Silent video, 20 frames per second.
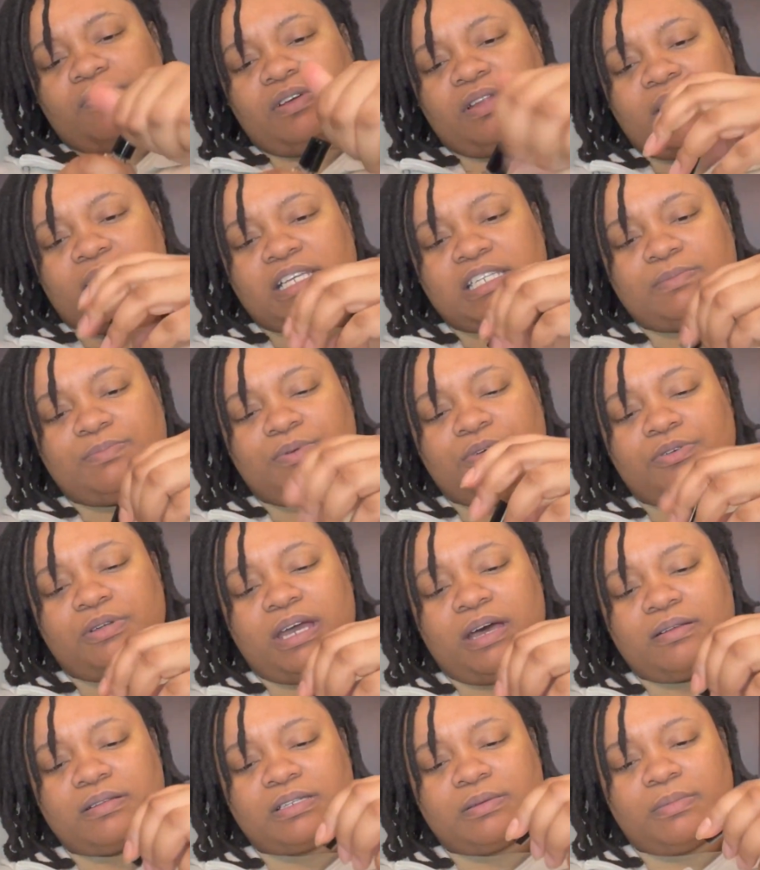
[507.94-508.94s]
it like spilled
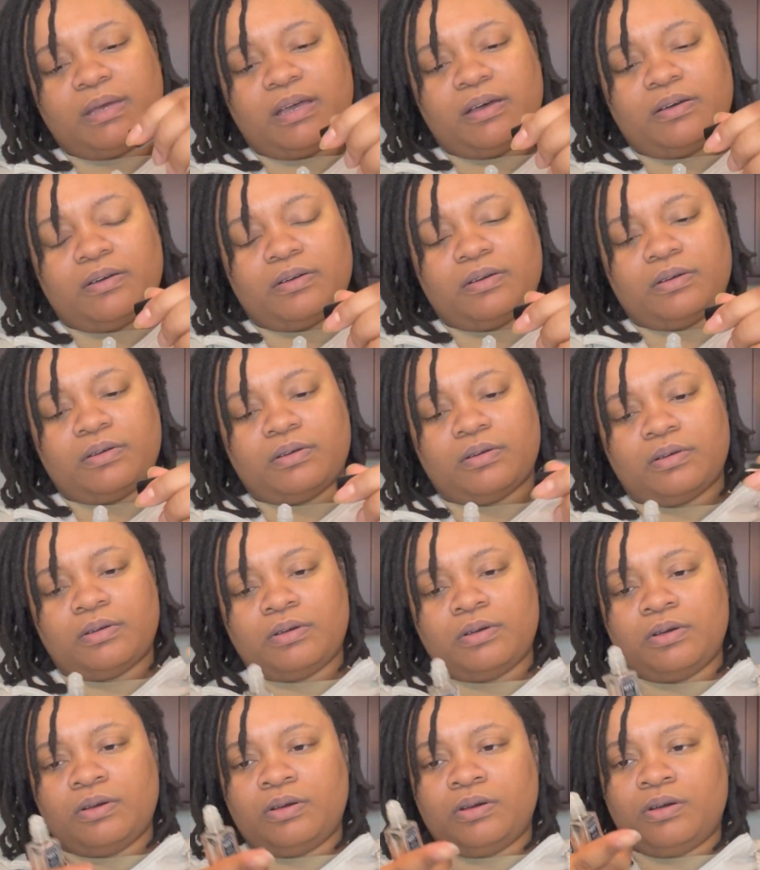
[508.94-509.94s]
out somehow.
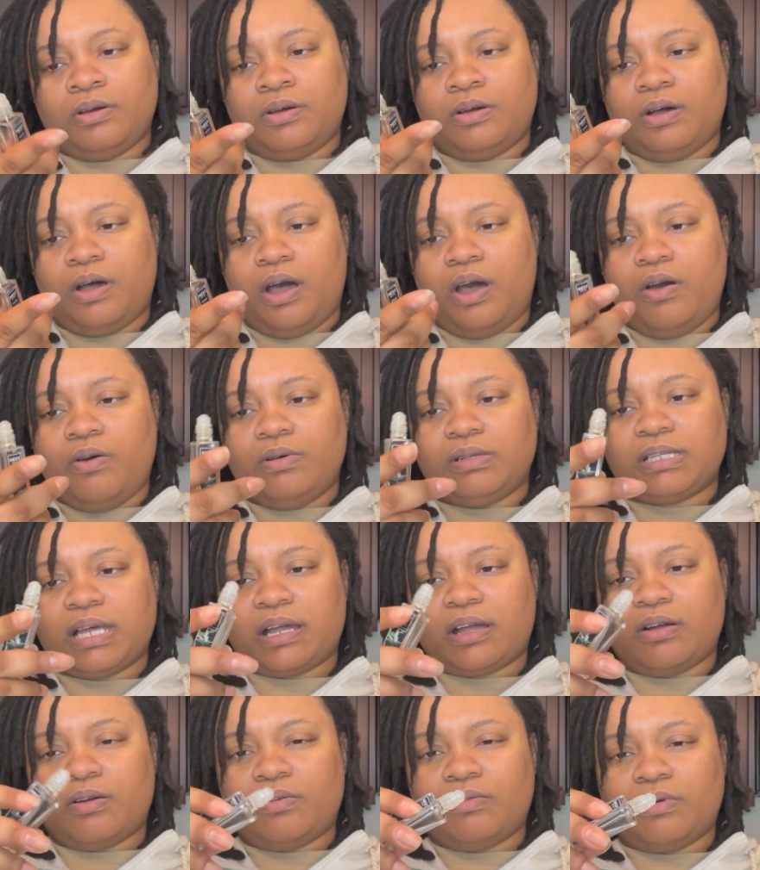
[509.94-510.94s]
Oh, it's like
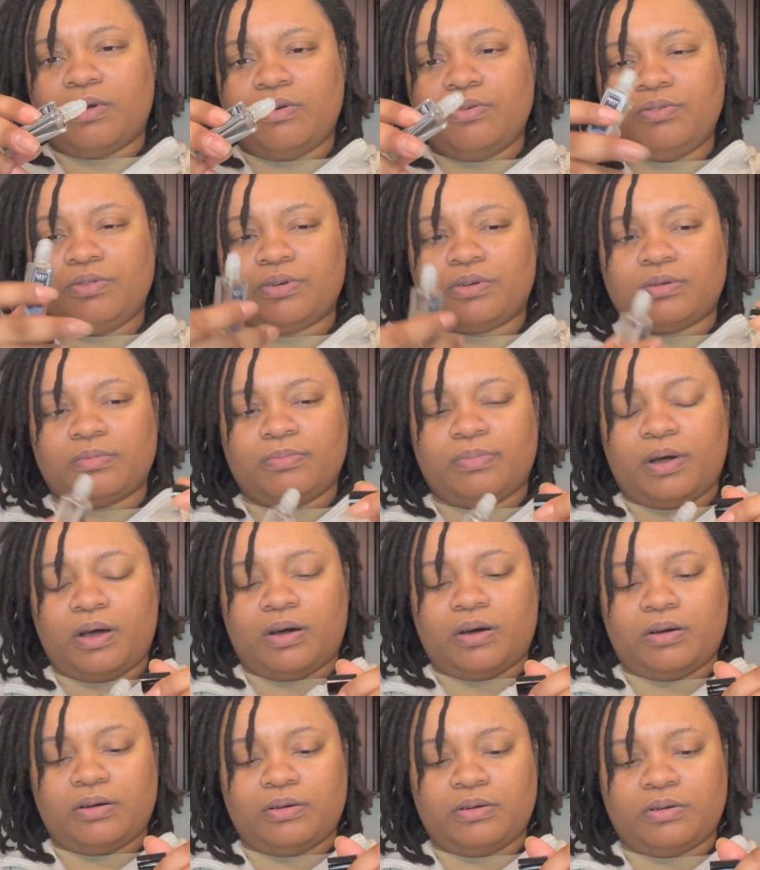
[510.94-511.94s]
a roller
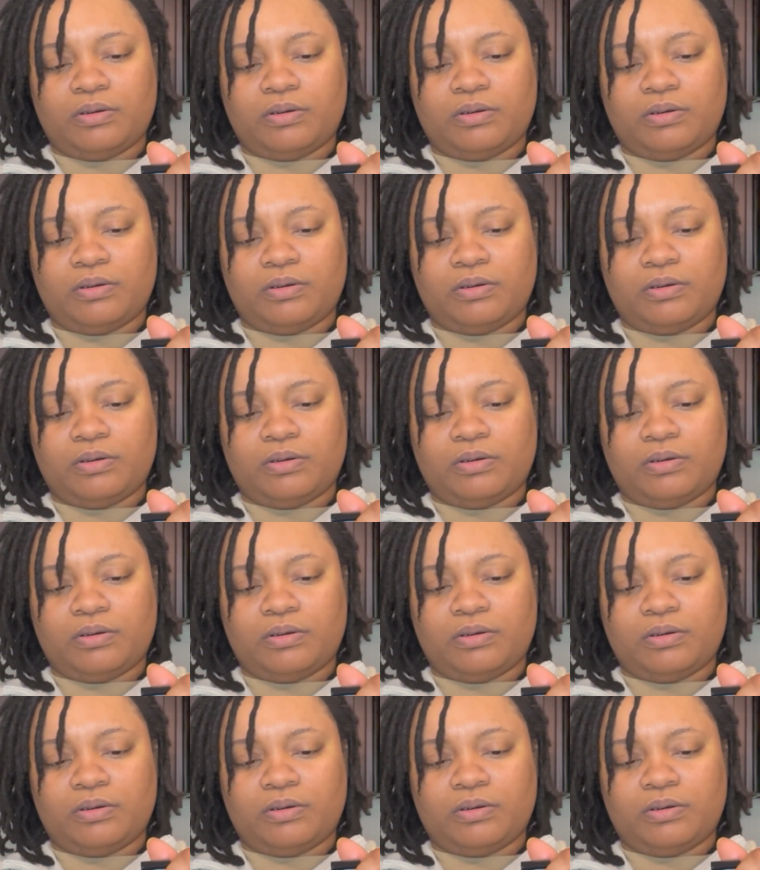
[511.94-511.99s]
ball.